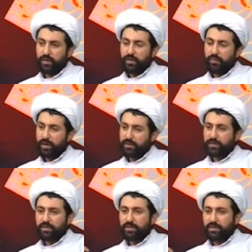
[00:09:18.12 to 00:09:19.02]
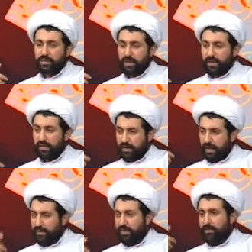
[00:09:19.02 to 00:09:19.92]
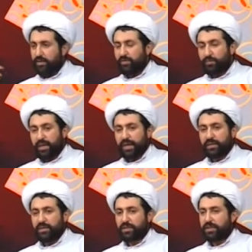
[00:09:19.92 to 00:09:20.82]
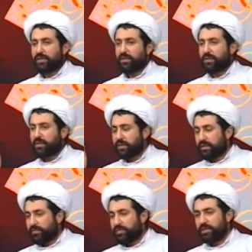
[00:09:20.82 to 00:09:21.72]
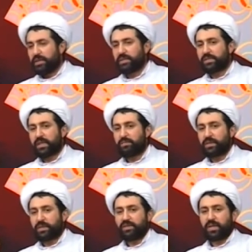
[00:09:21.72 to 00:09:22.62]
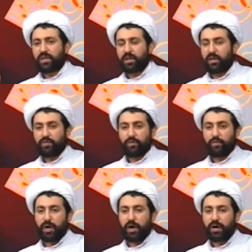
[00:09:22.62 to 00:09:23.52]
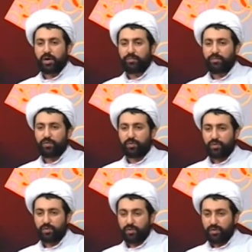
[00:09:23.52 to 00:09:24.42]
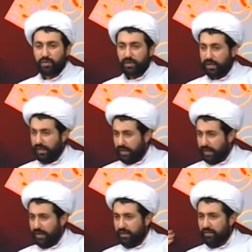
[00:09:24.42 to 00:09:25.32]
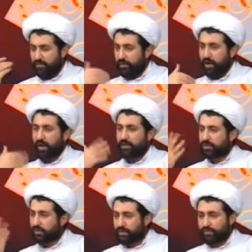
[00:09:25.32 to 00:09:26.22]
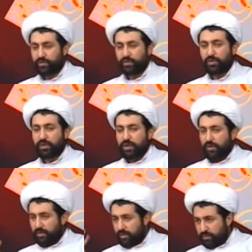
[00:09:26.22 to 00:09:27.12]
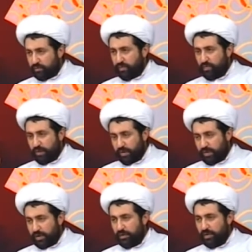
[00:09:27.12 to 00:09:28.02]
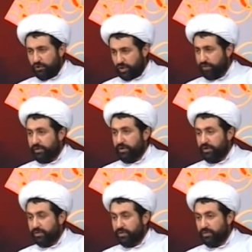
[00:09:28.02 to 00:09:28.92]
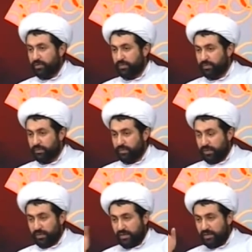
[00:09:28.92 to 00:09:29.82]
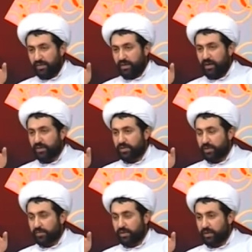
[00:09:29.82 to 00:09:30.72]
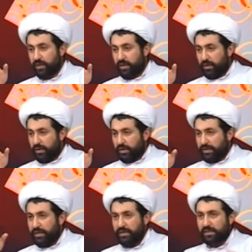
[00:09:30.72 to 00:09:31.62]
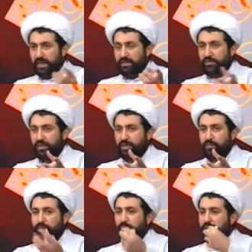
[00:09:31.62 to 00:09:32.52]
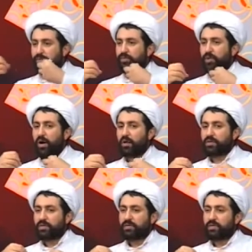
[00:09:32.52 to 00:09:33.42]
But even you know if pay attention the reason is that because they say it would be harmful in the end for us or for forthcoming generations this is the concept this everything belongs to us